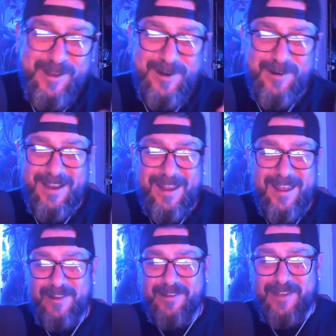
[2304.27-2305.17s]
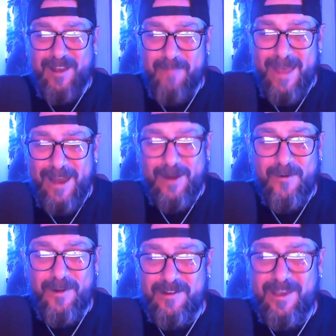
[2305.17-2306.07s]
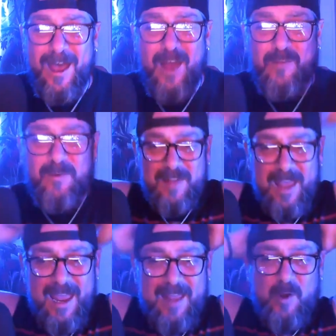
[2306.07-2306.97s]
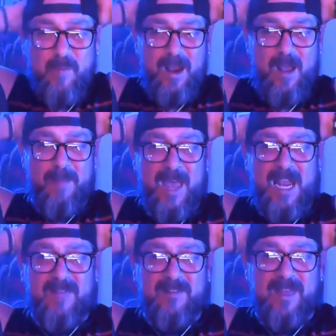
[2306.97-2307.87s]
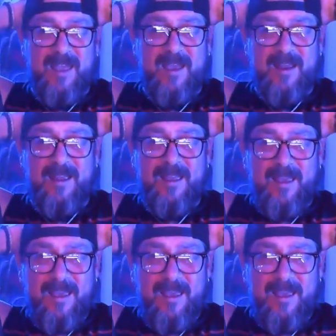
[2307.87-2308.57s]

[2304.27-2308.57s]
he was literally sitting back on his couch with his hands over back on back of his head.